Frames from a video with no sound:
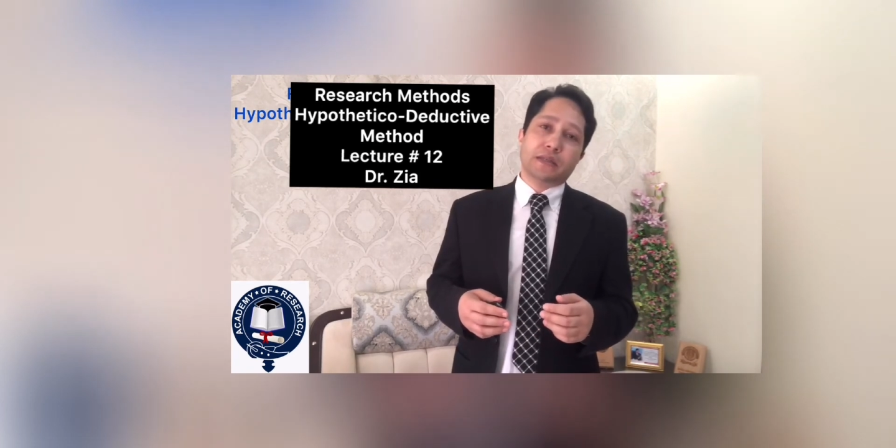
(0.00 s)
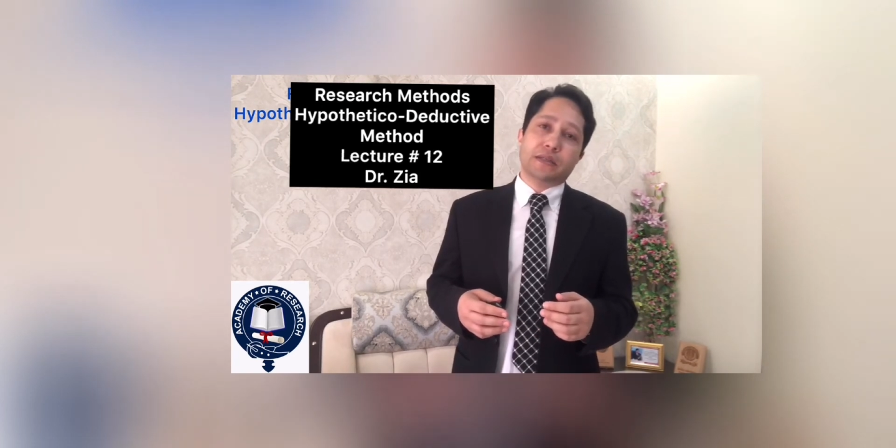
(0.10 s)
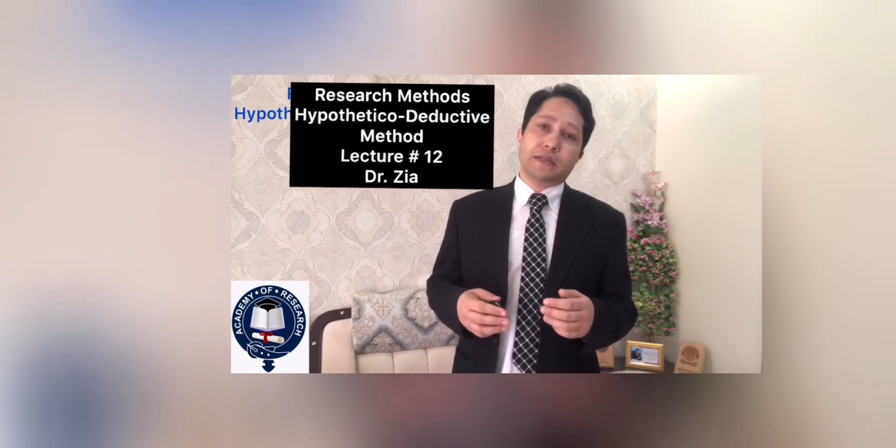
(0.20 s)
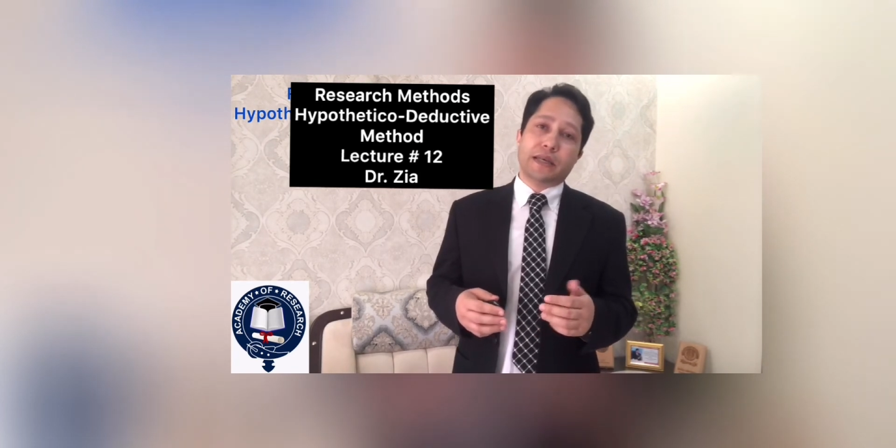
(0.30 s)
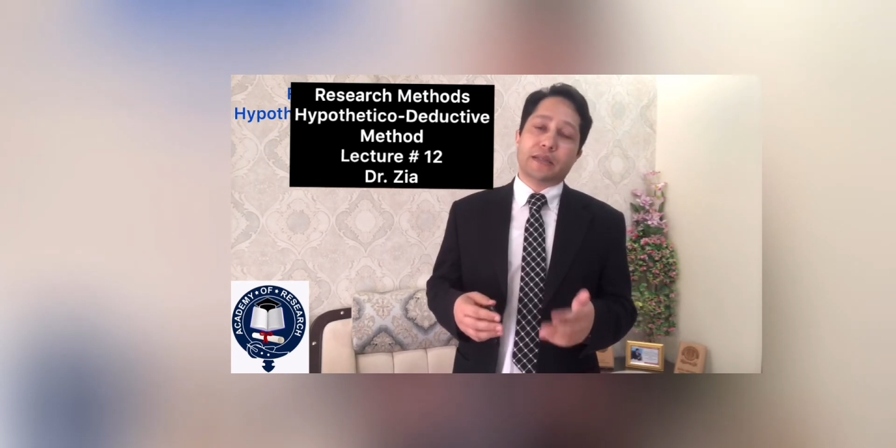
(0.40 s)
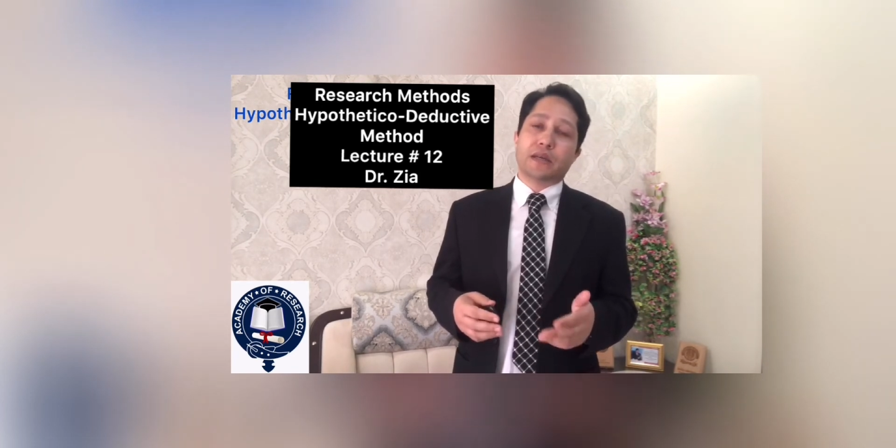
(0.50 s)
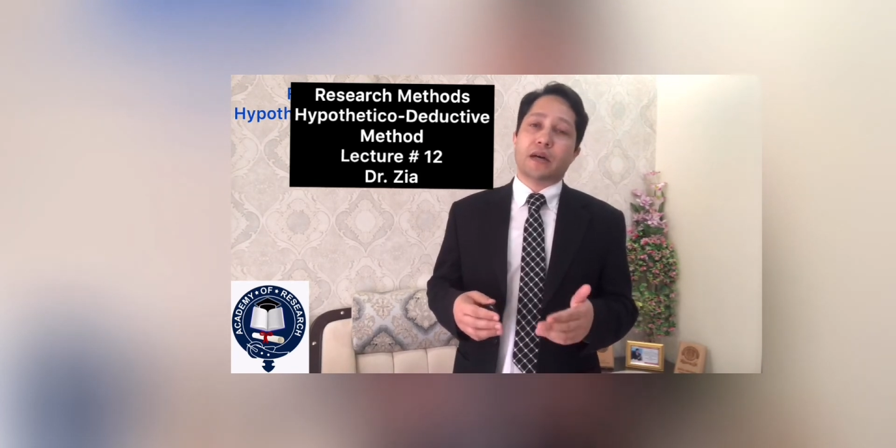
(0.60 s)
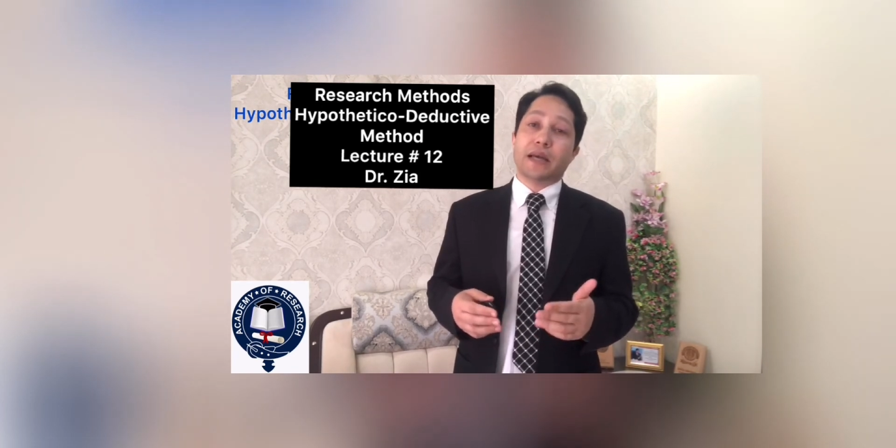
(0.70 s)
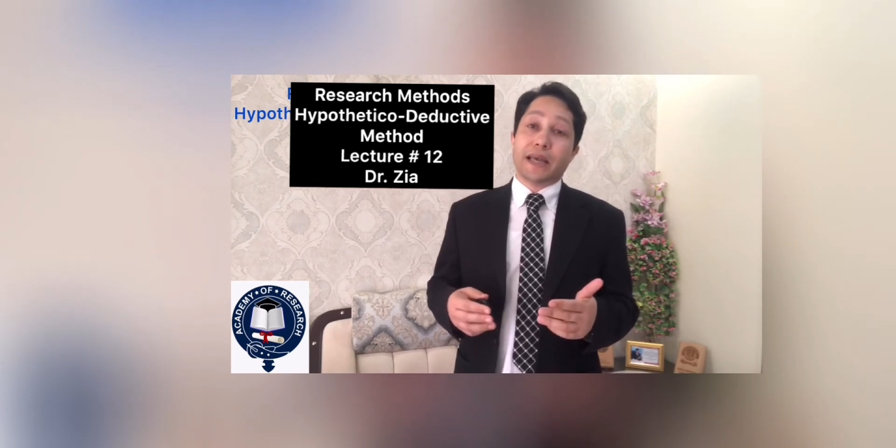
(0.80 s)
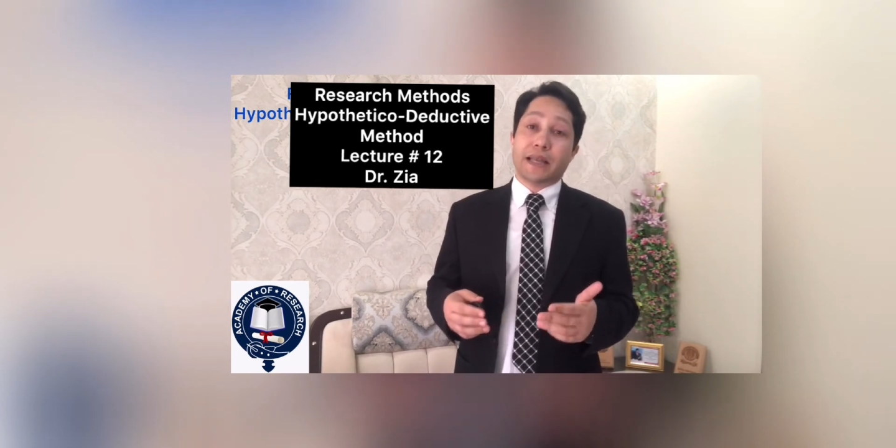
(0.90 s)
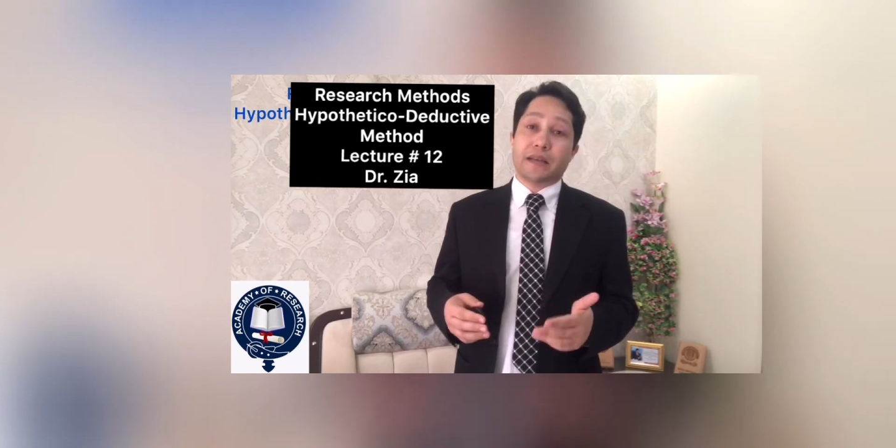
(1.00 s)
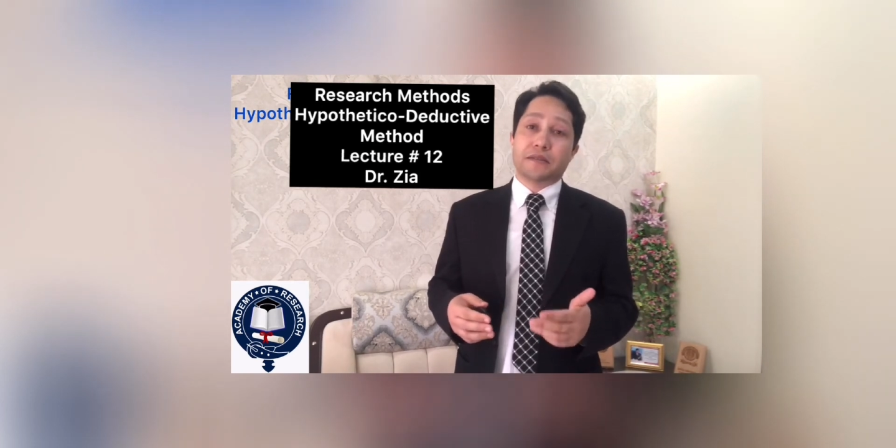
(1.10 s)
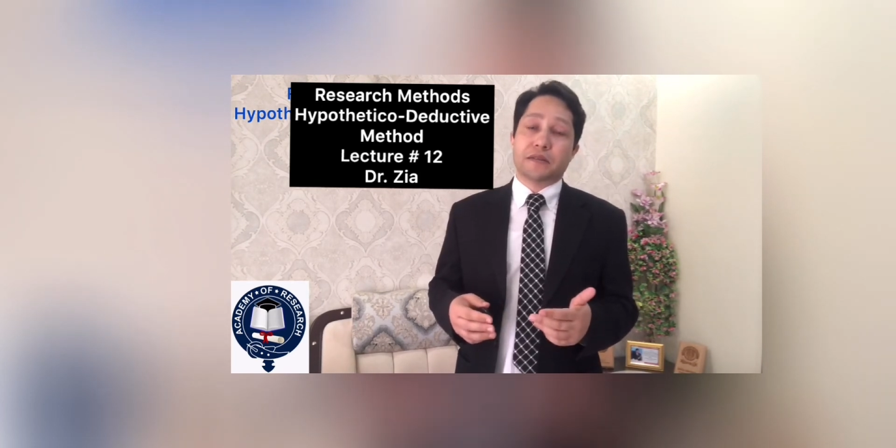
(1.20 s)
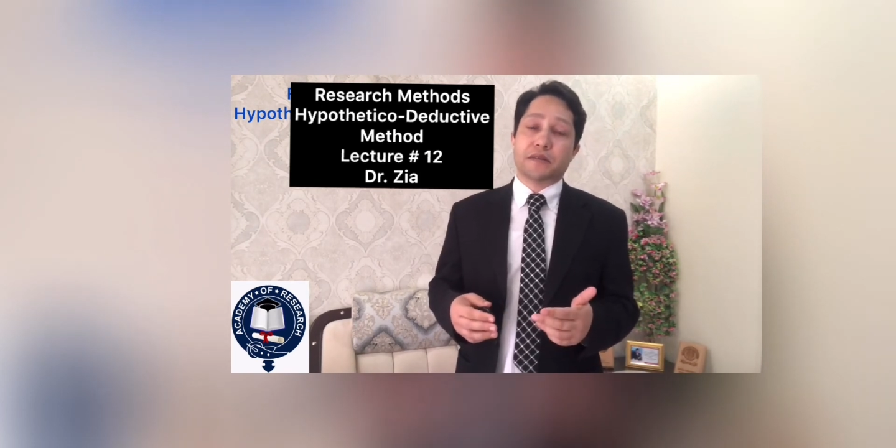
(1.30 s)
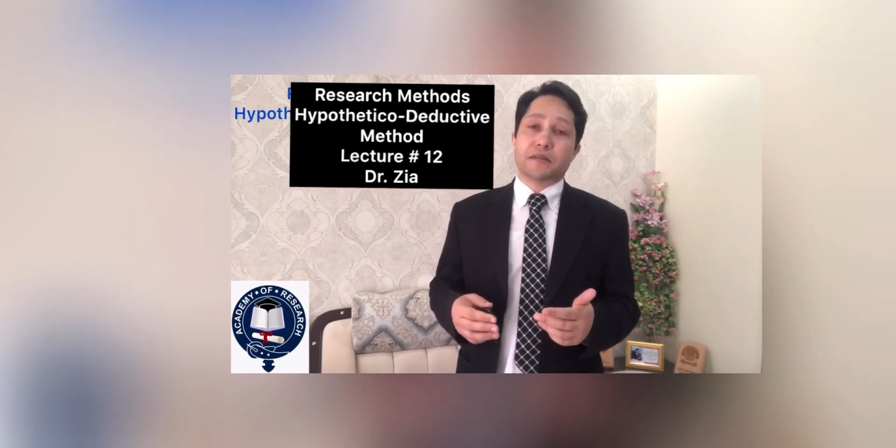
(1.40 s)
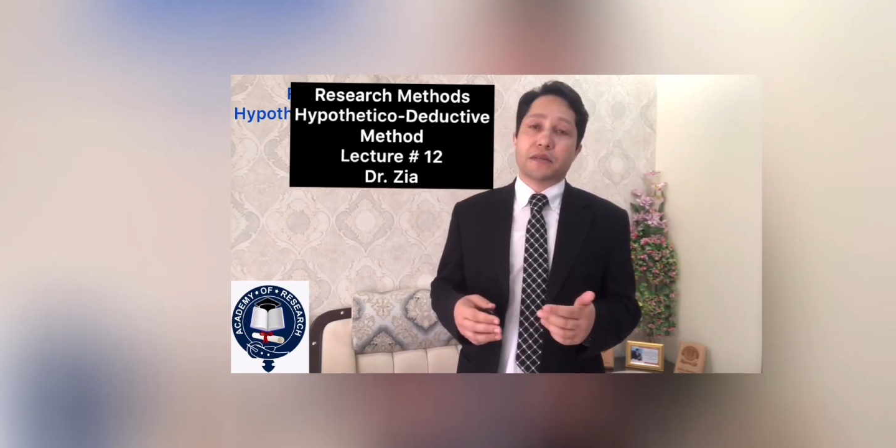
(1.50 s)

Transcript: data analysis.